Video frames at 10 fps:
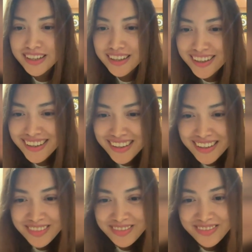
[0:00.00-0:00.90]

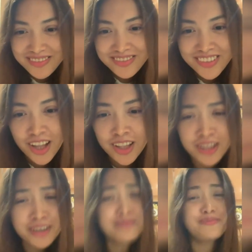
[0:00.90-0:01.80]
Um, a
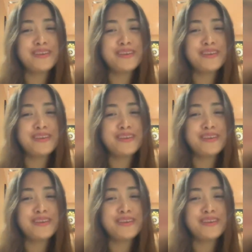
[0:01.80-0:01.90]
lot of